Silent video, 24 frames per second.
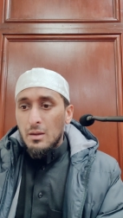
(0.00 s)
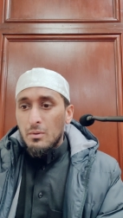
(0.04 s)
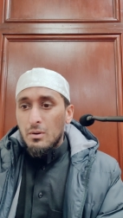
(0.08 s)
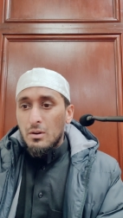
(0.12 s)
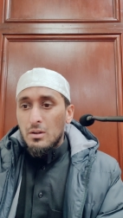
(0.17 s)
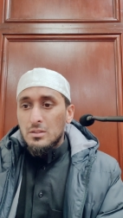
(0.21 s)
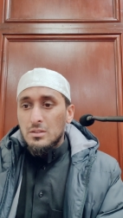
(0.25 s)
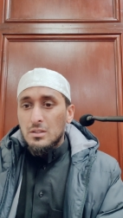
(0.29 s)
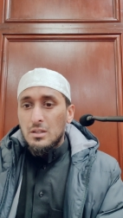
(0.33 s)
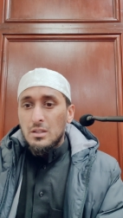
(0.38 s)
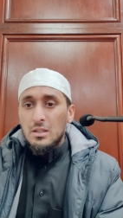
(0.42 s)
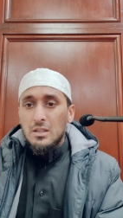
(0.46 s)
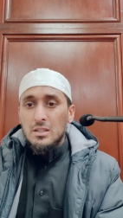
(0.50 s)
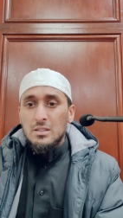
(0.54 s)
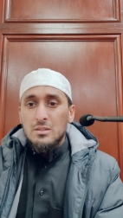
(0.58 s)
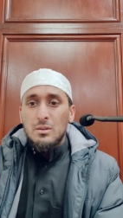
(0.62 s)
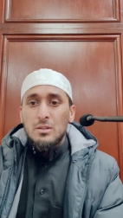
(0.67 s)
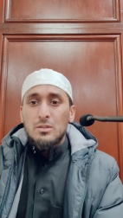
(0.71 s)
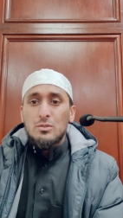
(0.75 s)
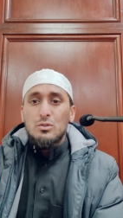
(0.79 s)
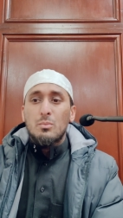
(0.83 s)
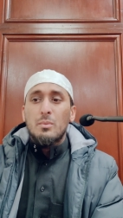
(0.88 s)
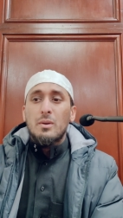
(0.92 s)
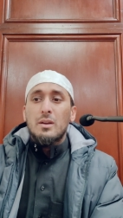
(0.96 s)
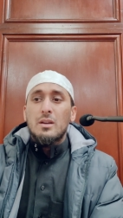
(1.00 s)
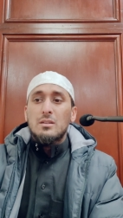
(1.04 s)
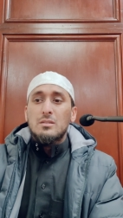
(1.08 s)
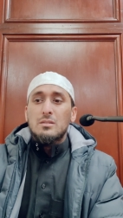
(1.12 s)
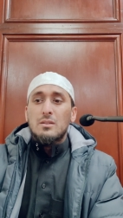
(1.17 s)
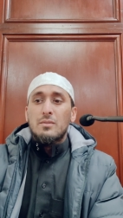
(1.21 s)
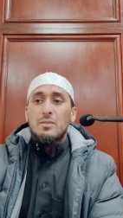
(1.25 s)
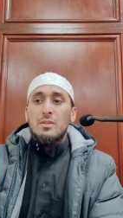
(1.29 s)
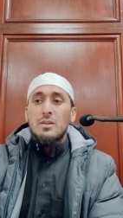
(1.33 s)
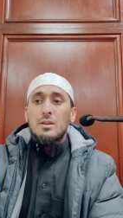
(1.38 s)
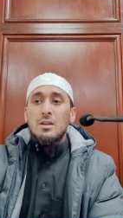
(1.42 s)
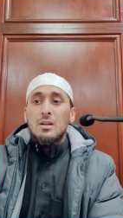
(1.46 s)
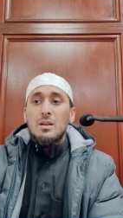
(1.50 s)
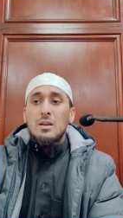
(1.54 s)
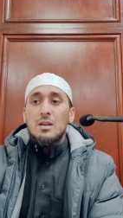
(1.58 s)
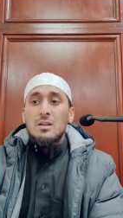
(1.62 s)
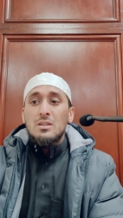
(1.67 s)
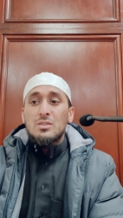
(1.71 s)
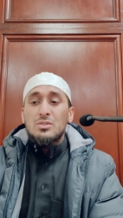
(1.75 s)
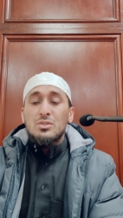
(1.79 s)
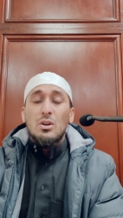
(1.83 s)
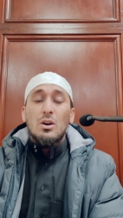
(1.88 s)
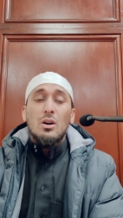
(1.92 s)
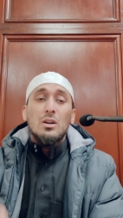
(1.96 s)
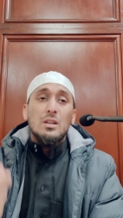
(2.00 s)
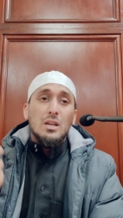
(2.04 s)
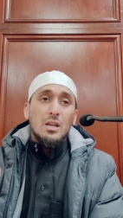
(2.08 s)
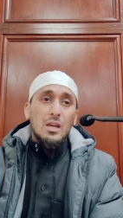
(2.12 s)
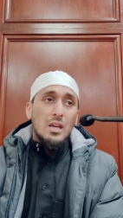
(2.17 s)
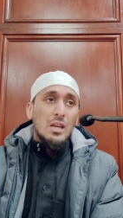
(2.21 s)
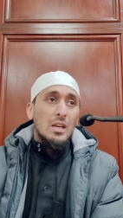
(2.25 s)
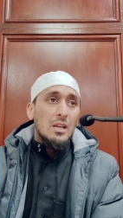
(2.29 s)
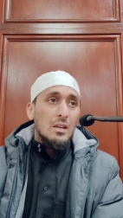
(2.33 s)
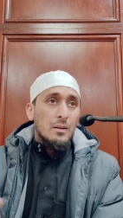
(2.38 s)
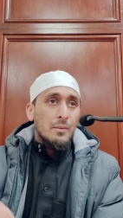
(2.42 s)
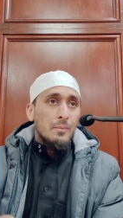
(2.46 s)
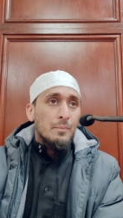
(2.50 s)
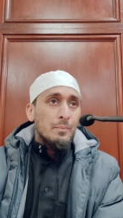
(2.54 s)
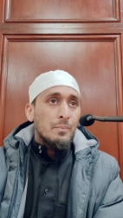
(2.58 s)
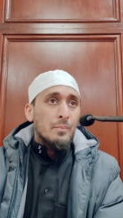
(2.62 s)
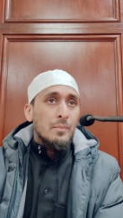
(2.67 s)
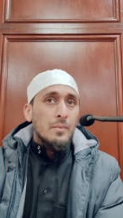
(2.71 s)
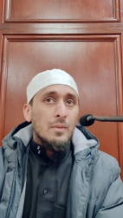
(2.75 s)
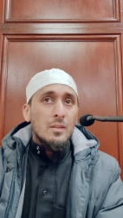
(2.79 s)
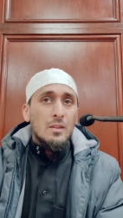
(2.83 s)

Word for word: and we ask Allah Azza wa to make us of the sadiqeen,